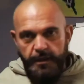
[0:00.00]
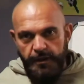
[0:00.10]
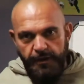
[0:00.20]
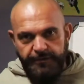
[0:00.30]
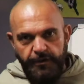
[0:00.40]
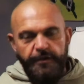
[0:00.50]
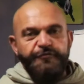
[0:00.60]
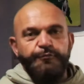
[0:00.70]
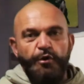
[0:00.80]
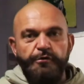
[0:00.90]
Hi
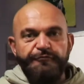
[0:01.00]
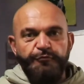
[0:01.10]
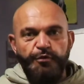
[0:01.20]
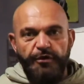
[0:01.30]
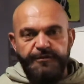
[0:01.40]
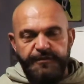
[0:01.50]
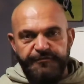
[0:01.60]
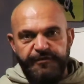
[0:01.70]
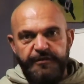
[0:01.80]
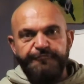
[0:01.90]
guys, welcome from Johan and
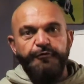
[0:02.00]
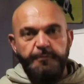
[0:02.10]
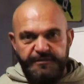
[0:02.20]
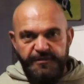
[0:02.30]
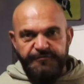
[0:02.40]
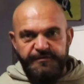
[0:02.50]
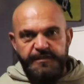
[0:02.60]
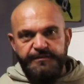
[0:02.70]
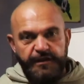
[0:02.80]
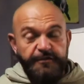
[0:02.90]
Desiree from
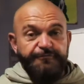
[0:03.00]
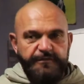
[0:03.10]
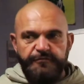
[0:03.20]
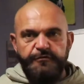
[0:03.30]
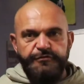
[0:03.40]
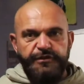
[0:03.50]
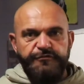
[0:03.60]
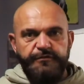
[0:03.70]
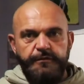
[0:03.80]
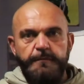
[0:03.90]
Intensity Training, Fitness and
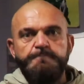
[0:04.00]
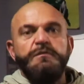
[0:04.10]
Nutrition.